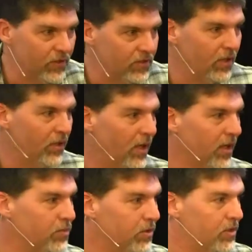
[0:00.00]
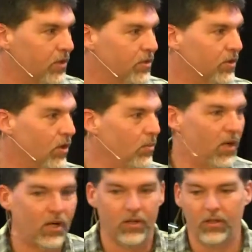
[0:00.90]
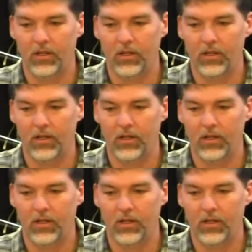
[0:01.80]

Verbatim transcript: Did you know that? That's what church is all about.